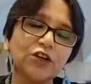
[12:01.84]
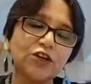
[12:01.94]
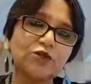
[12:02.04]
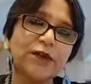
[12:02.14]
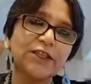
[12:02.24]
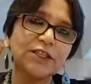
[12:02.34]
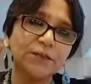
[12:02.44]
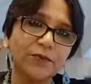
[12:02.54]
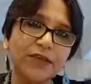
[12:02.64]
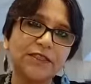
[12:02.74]
to
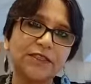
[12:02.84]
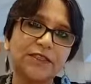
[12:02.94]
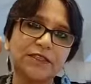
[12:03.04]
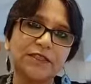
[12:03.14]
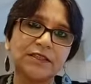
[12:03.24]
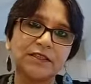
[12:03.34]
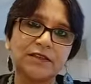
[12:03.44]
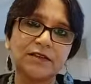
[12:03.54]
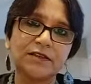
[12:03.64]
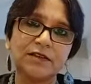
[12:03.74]
express
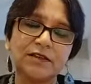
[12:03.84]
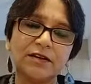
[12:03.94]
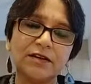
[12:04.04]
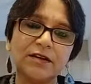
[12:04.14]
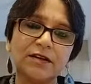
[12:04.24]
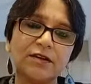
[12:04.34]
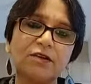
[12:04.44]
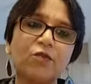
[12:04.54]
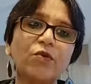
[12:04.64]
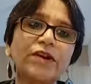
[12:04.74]

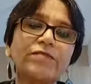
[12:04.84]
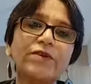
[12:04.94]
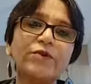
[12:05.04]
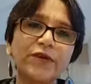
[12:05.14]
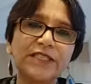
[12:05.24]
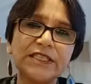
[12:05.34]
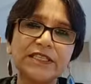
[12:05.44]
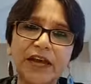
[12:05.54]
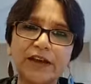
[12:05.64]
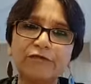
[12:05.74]
whatever we
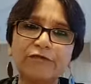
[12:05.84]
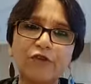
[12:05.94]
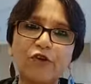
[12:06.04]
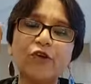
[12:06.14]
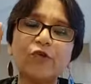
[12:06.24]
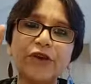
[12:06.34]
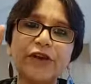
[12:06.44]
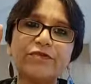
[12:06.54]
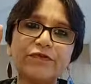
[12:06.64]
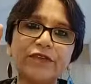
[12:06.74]
stand for or
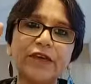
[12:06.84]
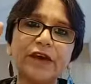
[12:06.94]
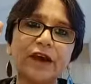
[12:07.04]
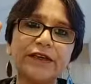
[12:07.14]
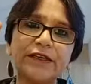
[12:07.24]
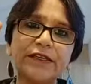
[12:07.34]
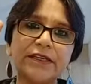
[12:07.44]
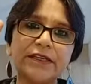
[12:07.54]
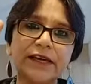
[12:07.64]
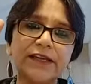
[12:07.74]
whatever we are
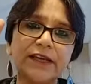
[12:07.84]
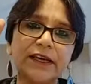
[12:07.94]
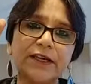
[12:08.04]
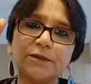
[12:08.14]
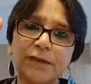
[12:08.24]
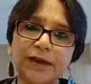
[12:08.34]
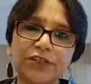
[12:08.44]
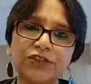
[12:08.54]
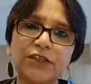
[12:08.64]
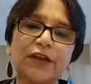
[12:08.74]
intending.
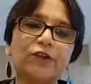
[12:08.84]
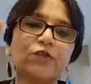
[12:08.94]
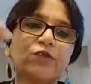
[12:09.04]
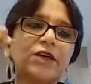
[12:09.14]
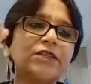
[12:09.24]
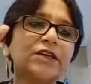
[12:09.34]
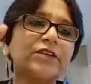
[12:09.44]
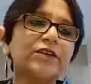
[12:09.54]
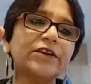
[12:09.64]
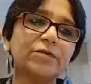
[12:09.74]
Expression and words are
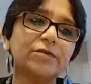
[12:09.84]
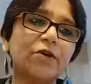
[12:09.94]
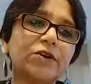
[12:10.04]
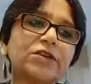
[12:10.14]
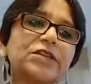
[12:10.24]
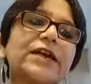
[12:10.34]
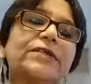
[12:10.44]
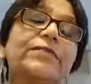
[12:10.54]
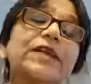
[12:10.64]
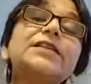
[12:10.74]
very important.
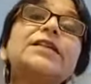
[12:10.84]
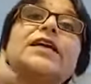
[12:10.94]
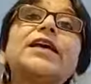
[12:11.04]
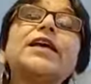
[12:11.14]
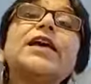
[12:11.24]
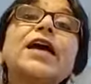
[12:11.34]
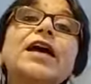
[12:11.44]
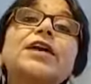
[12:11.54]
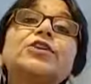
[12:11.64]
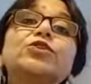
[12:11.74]
And then taking
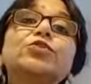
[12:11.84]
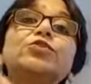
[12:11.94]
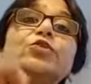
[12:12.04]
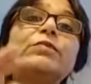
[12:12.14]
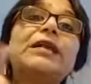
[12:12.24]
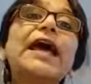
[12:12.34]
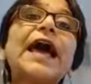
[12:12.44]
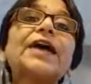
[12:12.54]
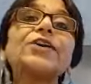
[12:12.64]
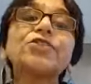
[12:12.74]
suitable
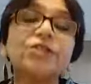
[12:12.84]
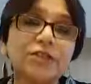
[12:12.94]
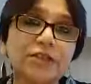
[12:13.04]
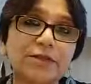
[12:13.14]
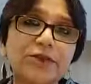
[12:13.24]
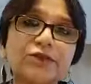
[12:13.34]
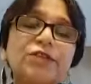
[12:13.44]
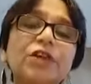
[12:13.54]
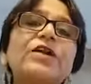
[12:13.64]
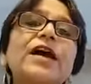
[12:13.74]
actions, because
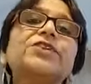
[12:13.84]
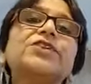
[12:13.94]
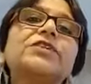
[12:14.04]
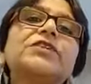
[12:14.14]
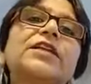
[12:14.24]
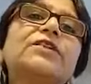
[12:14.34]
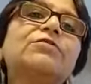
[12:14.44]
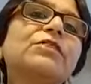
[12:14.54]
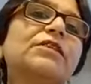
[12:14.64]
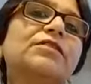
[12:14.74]
without actions,
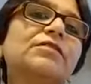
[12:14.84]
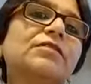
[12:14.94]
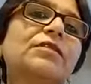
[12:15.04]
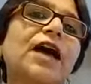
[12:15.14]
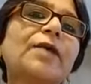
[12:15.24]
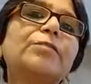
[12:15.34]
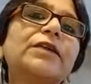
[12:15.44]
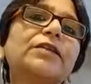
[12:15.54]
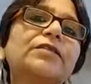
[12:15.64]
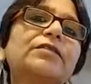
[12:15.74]
nothing will
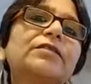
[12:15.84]
happen.